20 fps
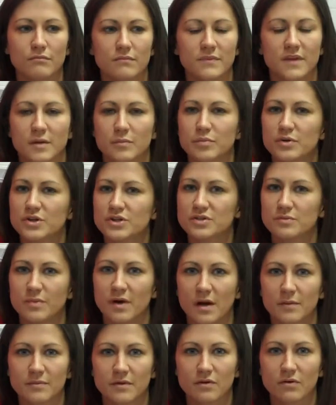They push the
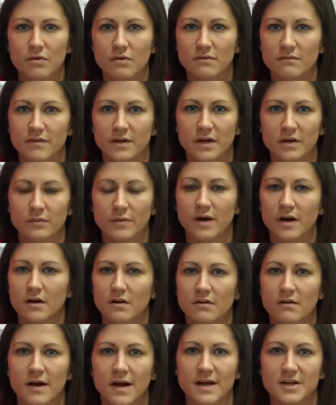ball up the court very well,
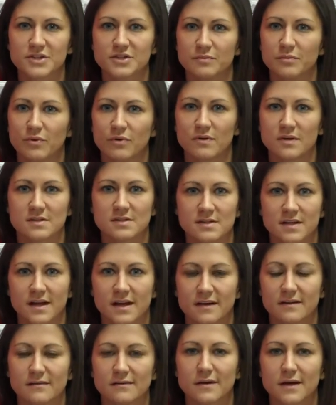crash the boards, and
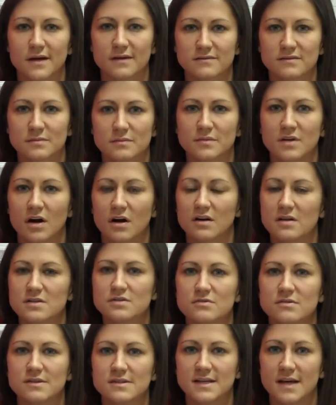have some guards
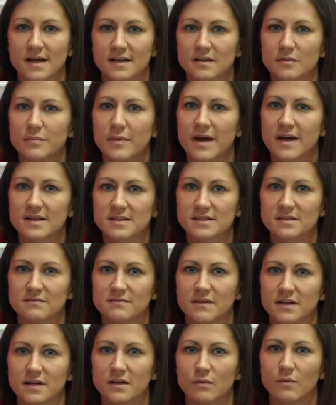who attack the basket
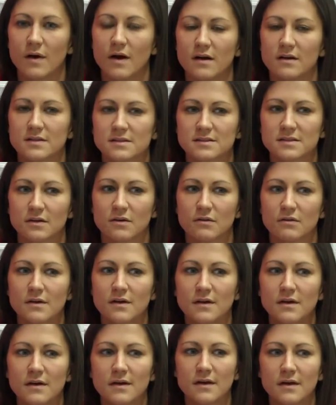very well. So,
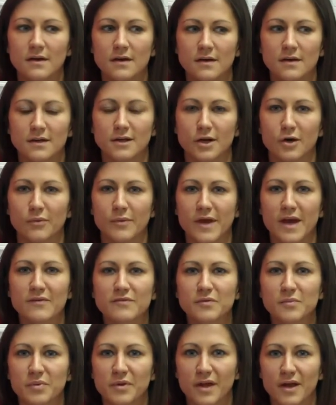you know, we have
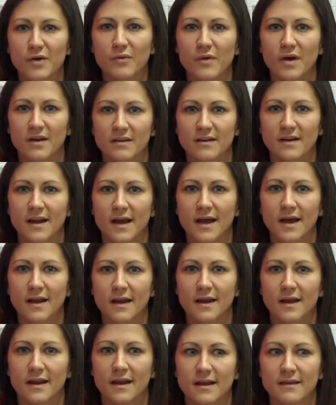to play well tonight,
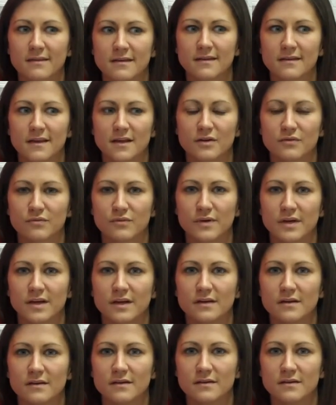and I think that if
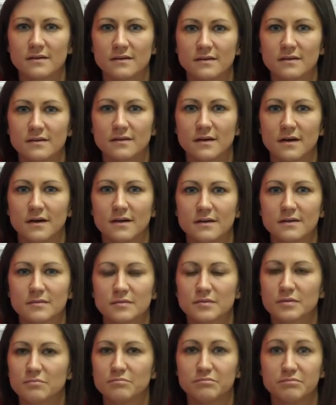we
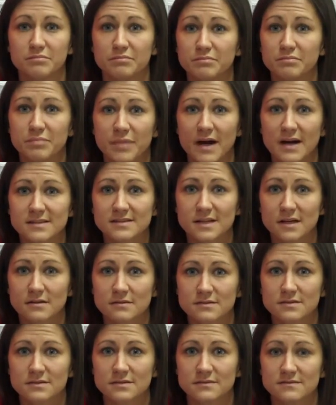box
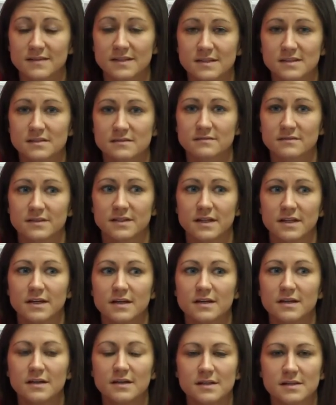out defensively,
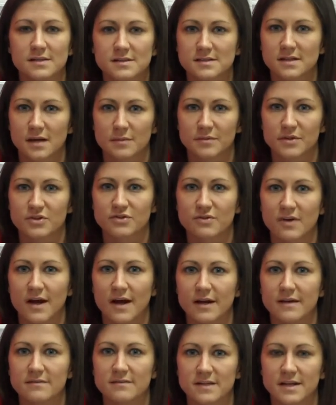stop their
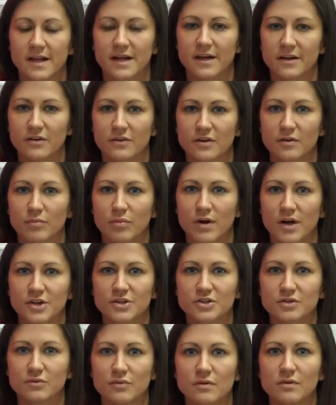drives, and handle their
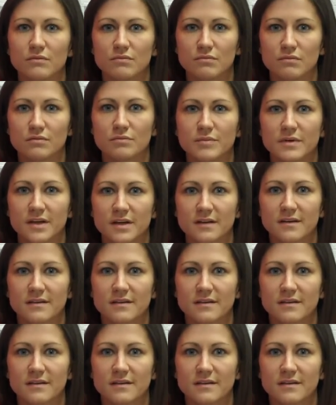pressure, we'll be in